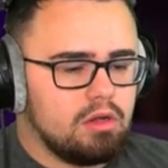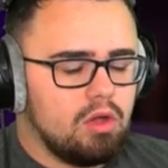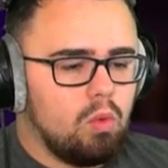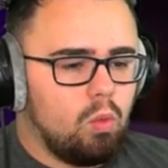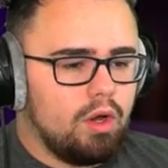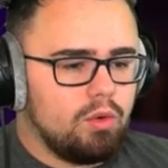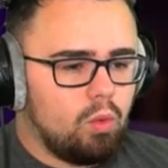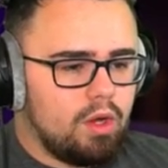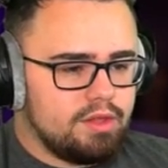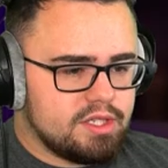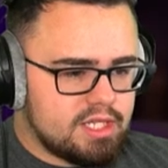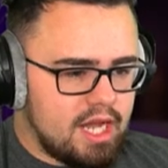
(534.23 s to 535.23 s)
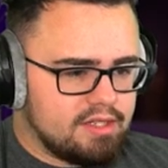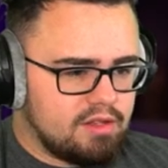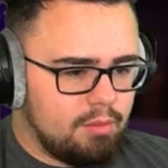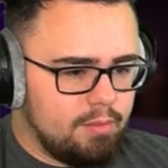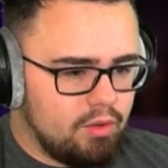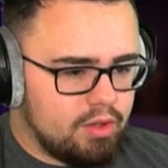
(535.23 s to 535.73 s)
One to one, the size of
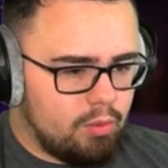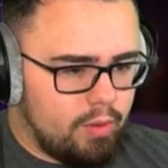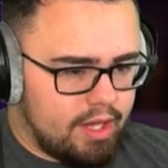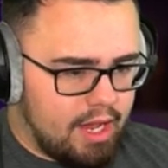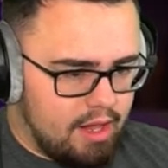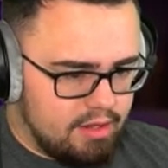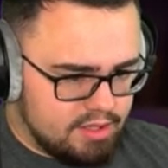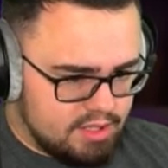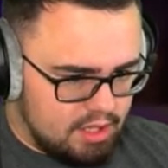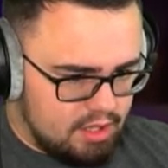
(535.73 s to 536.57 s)
the Milky Way galaxy.